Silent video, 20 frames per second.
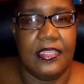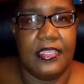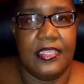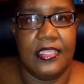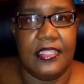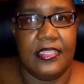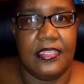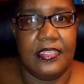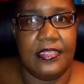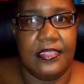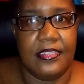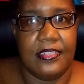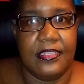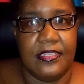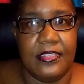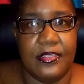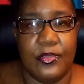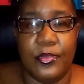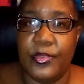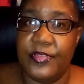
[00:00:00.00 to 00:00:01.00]
And,
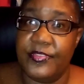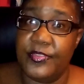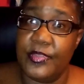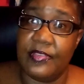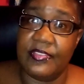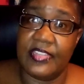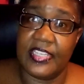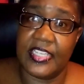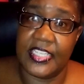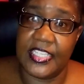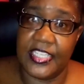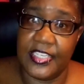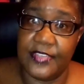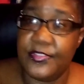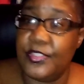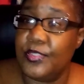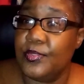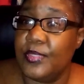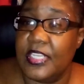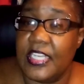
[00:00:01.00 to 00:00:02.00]
or if you have like a
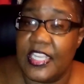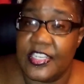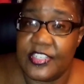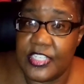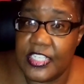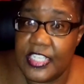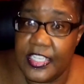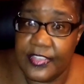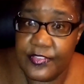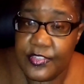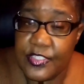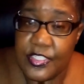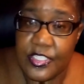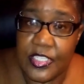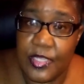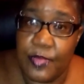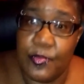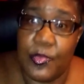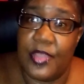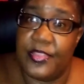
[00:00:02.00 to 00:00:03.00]
gift, you can actually give it to
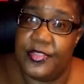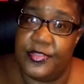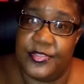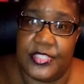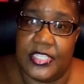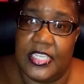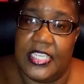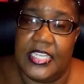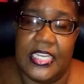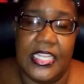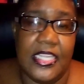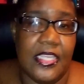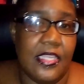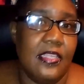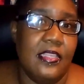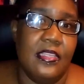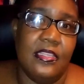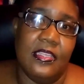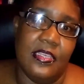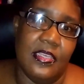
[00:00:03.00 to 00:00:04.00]
them while they're signing.
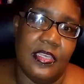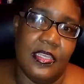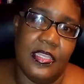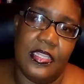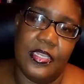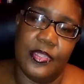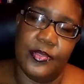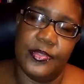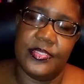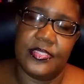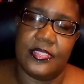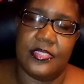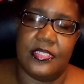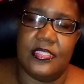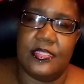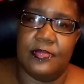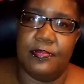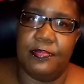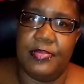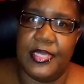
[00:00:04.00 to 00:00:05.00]

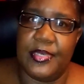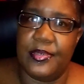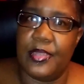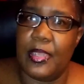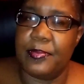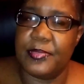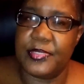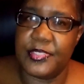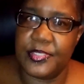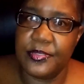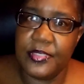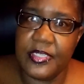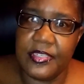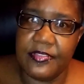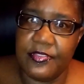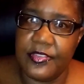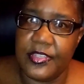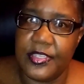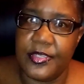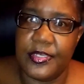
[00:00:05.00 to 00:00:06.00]
It's a better
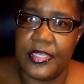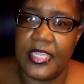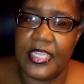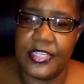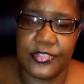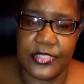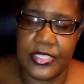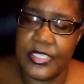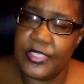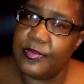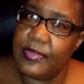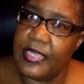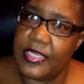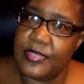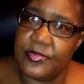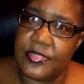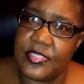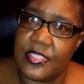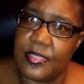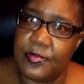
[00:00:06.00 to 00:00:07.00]
opportunity for you to actually
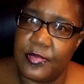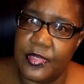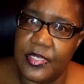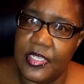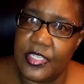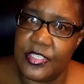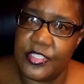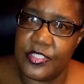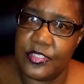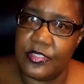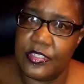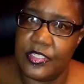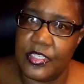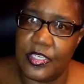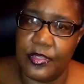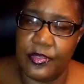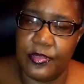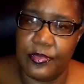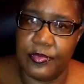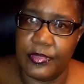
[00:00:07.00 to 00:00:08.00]
interact with someone that you
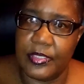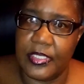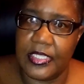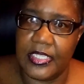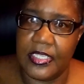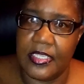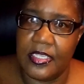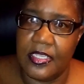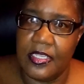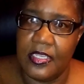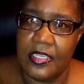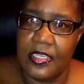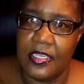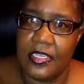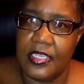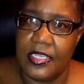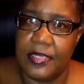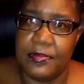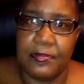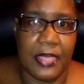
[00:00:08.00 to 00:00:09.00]
really
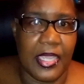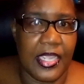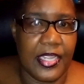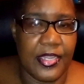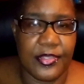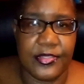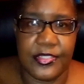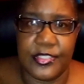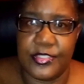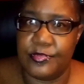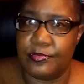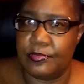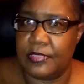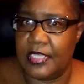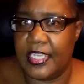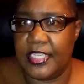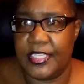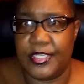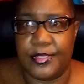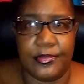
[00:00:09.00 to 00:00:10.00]
admire, that you
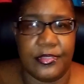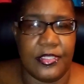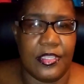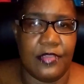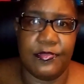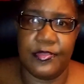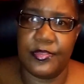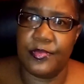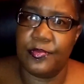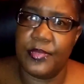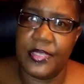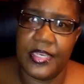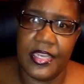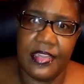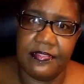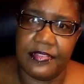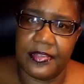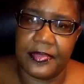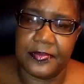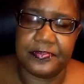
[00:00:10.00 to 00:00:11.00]
like, you're in love with,
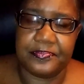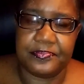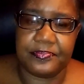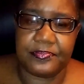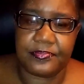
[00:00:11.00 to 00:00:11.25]
whatever.